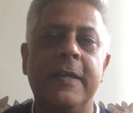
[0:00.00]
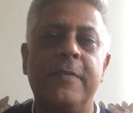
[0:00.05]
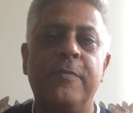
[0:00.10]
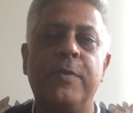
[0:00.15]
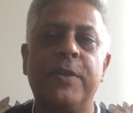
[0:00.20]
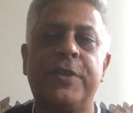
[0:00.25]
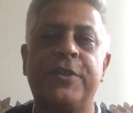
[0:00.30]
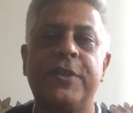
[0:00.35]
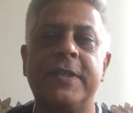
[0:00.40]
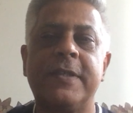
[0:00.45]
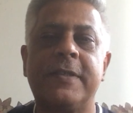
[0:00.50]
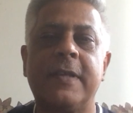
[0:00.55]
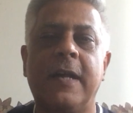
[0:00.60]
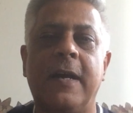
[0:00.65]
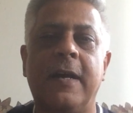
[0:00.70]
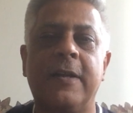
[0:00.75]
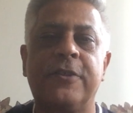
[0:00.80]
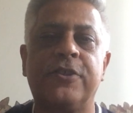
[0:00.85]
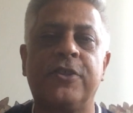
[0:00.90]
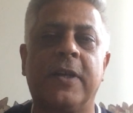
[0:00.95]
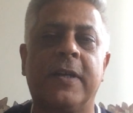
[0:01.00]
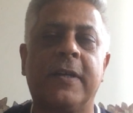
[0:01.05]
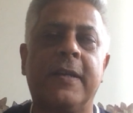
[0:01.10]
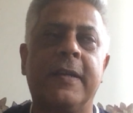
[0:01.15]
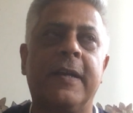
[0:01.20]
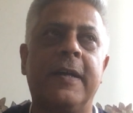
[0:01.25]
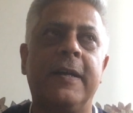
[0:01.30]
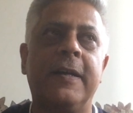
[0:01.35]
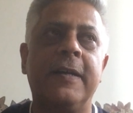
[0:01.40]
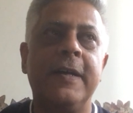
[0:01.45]
which is our
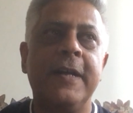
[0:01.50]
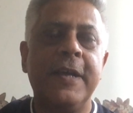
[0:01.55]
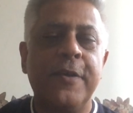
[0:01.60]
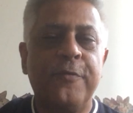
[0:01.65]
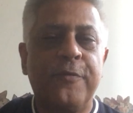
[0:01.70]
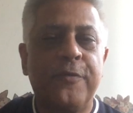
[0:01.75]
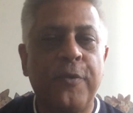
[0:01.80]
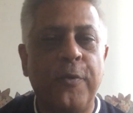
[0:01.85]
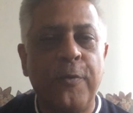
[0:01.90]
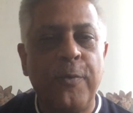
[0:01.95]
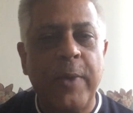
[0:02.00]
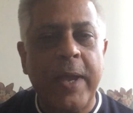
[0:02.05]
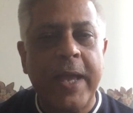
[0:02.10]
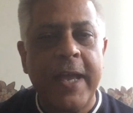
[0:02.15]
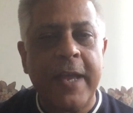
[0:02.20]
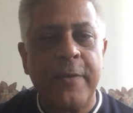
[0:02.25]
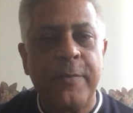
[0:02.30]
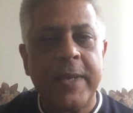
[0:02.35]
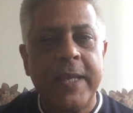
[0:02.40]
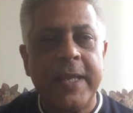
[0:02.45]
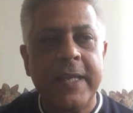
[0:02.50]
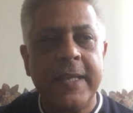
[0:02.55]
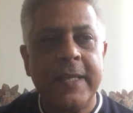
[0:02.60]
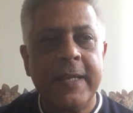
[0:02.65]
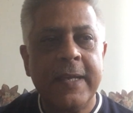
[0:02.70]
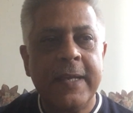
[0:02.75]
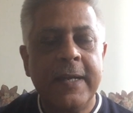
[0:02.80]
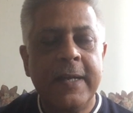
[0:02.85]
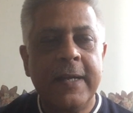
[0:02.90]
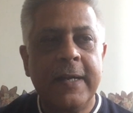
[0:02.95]
chakra from where we